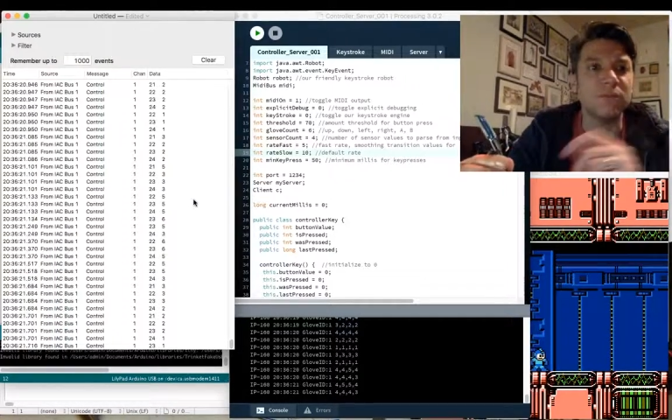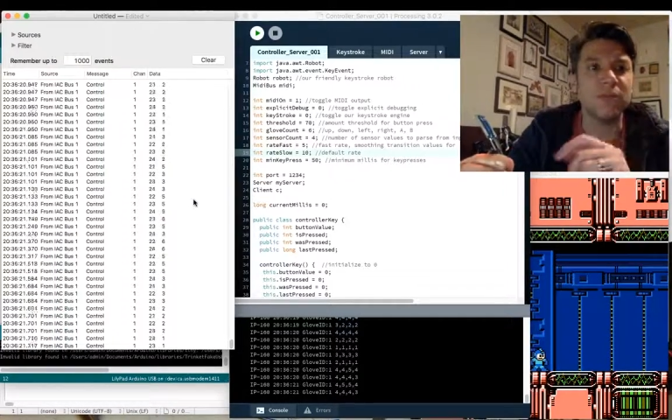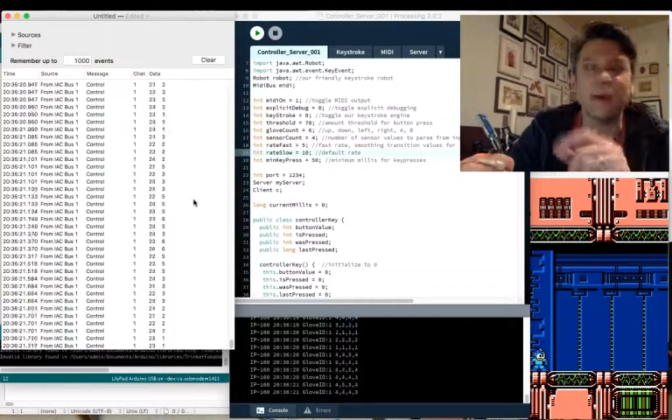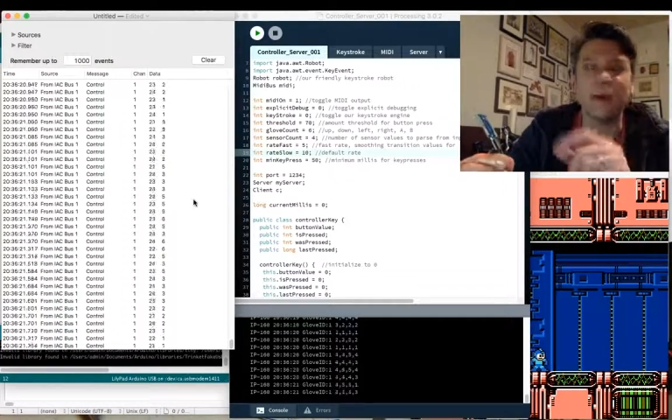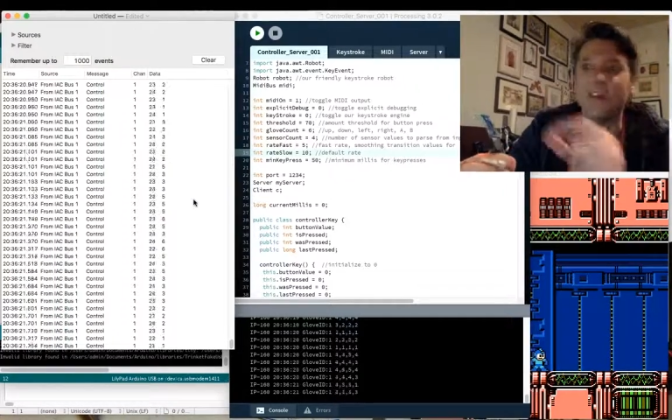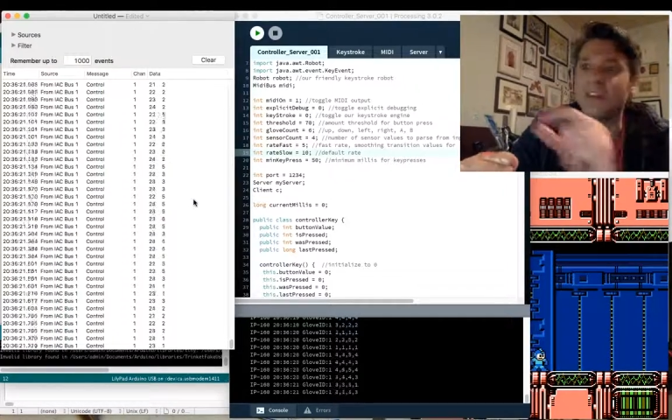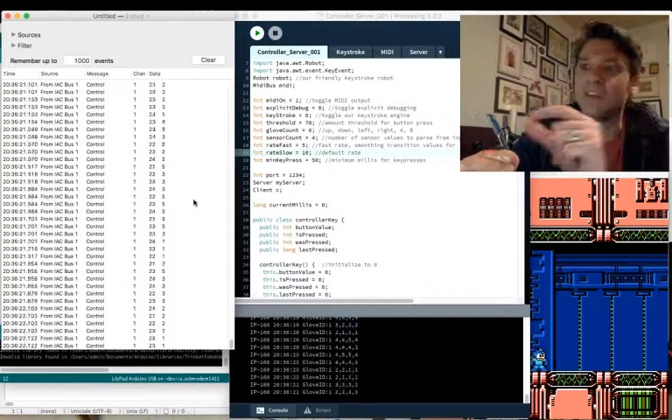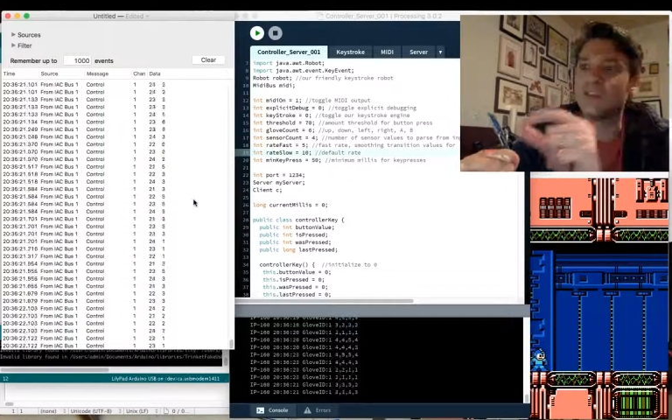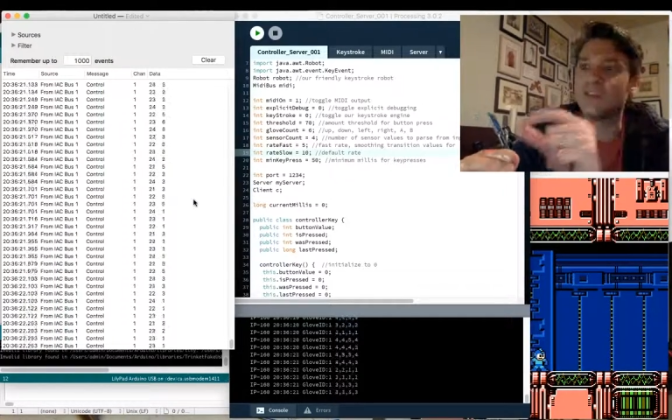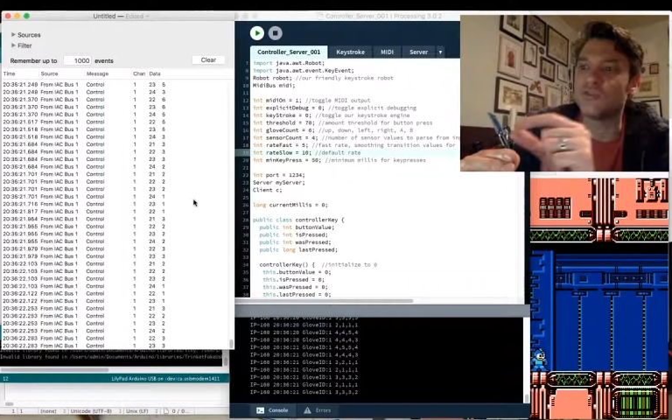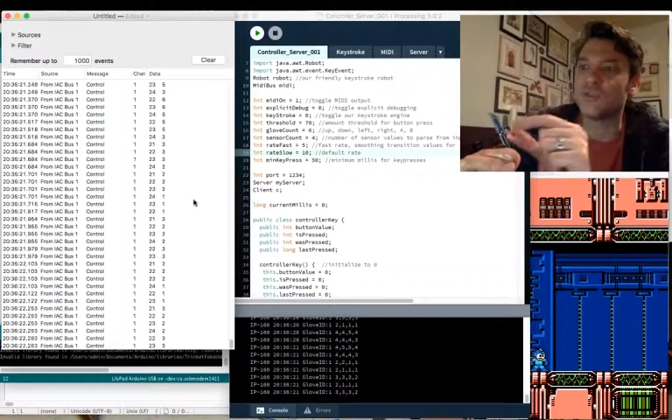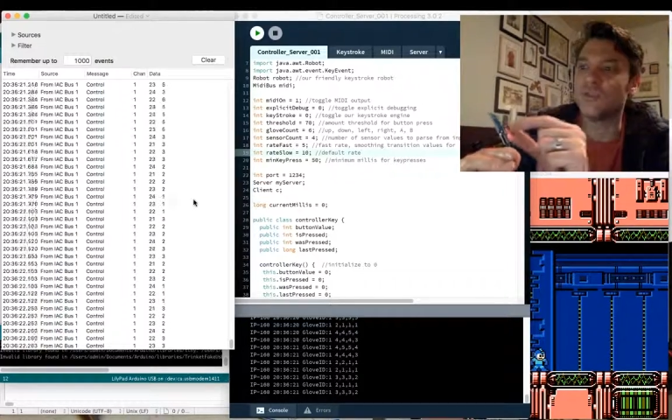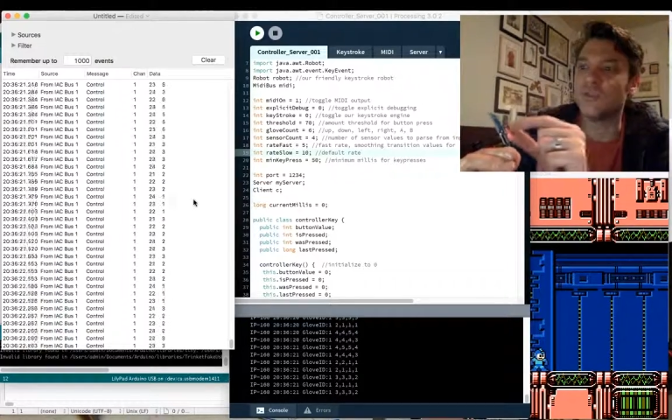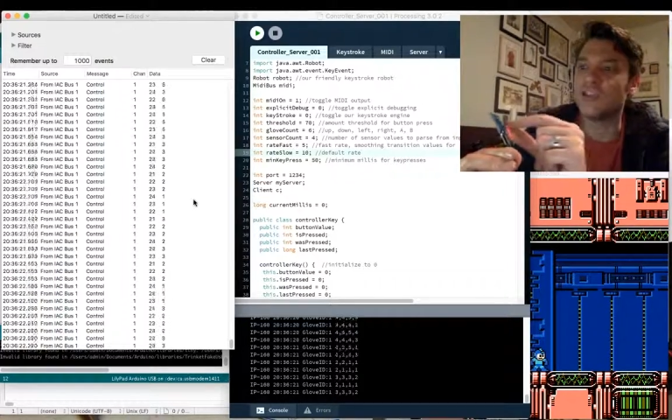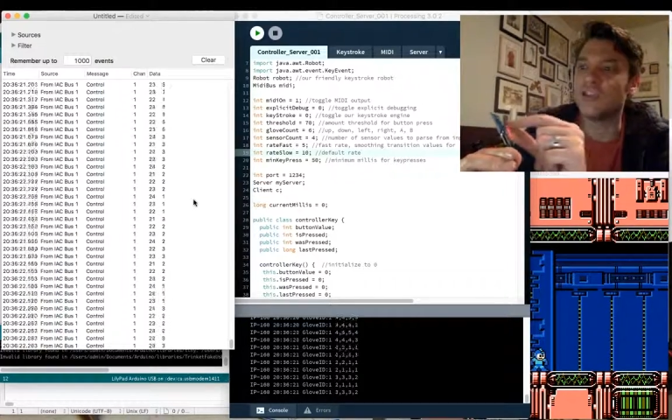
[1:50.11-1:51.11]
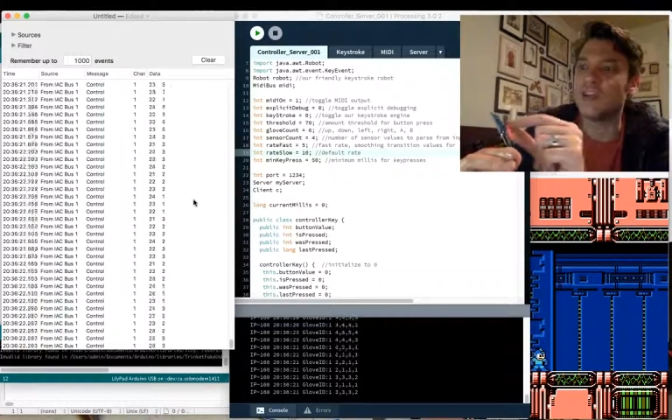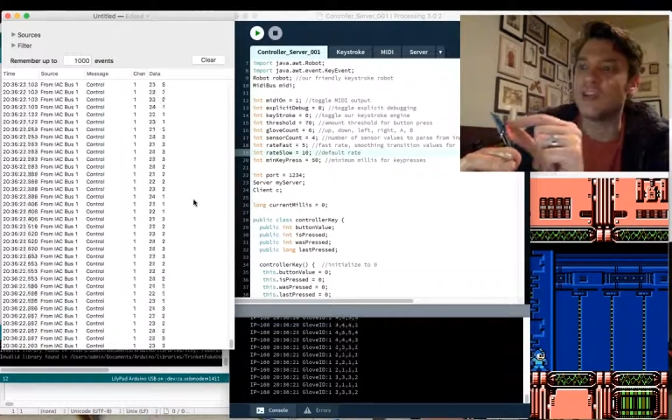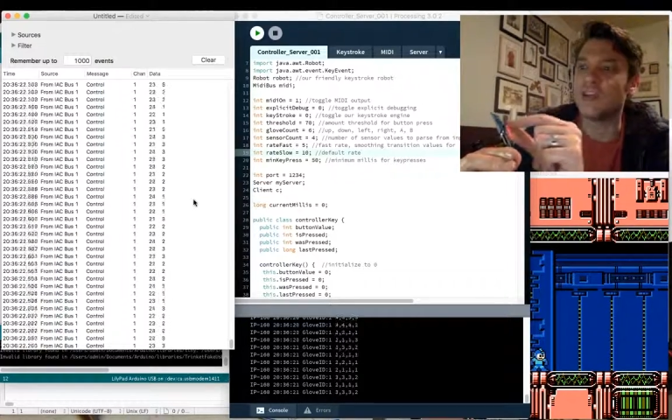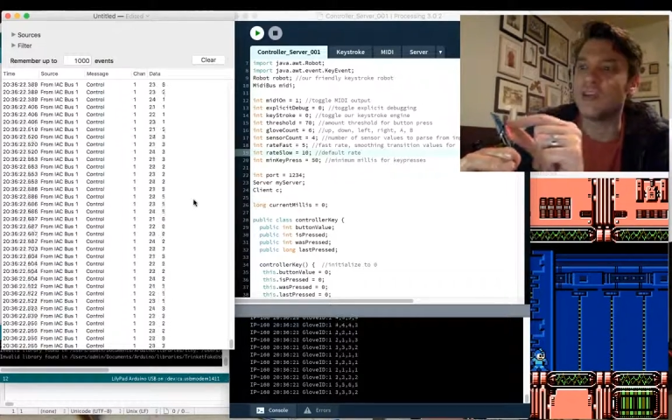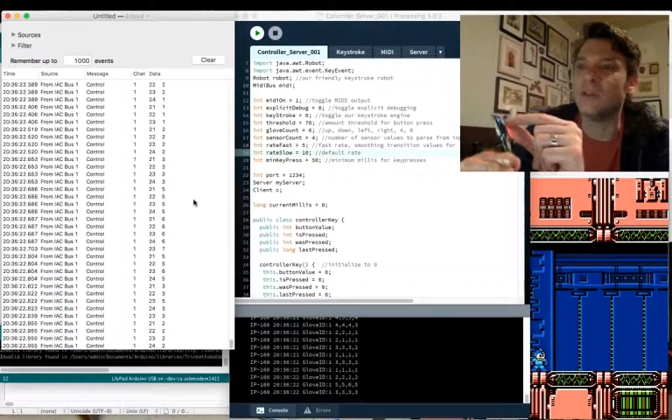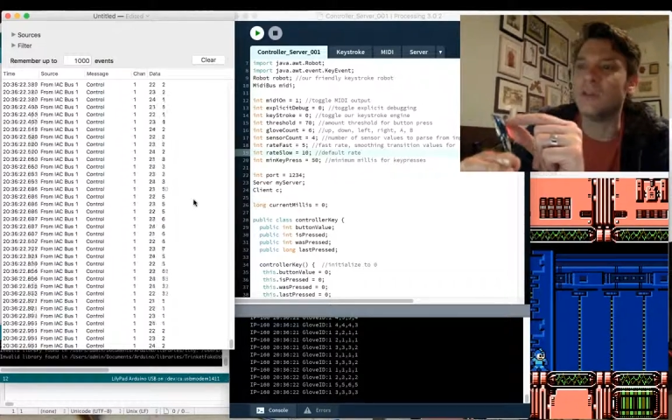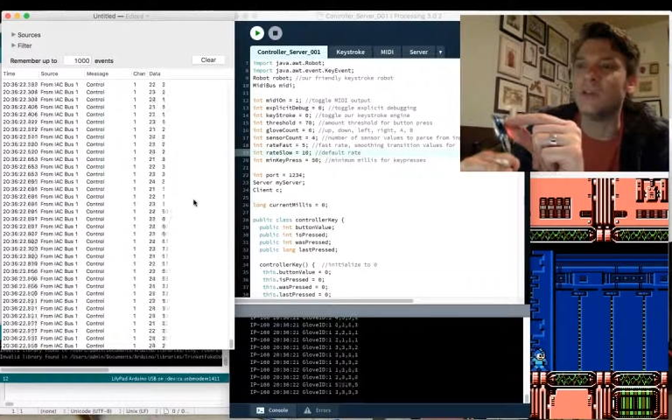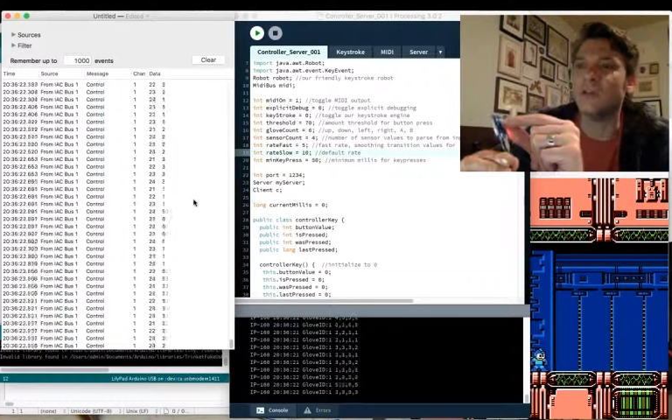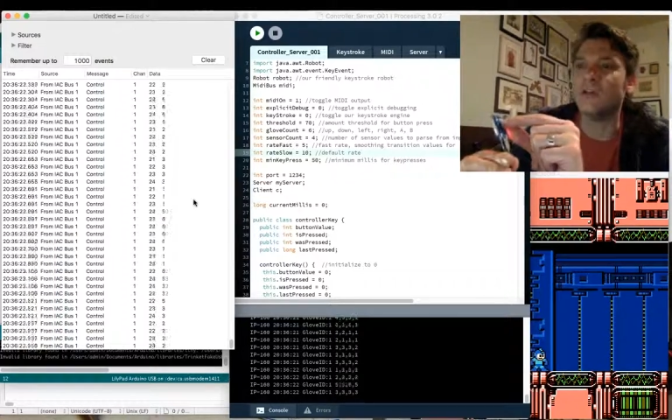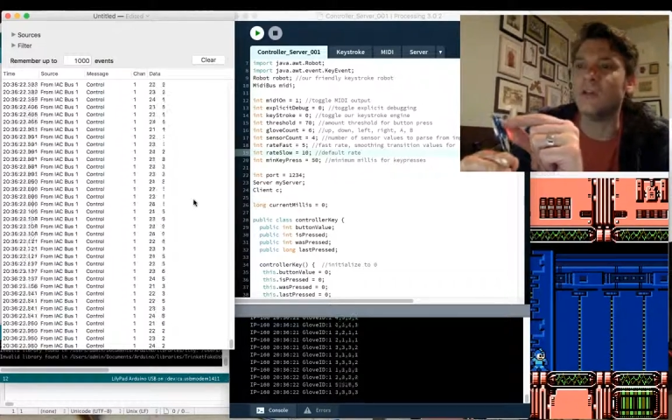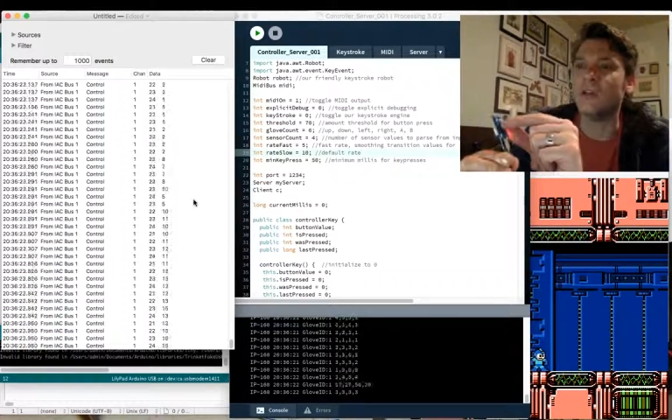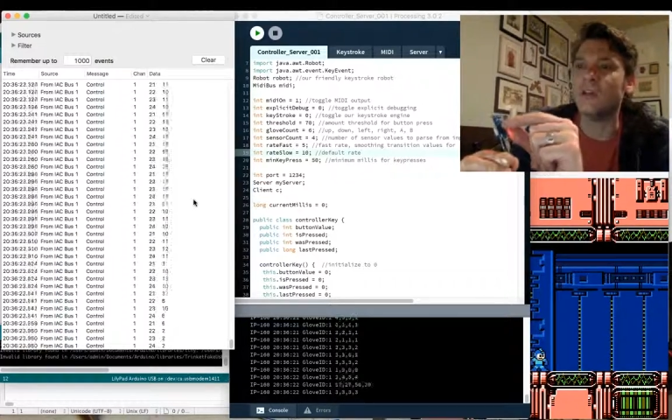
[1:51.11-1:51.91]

by the control channel here.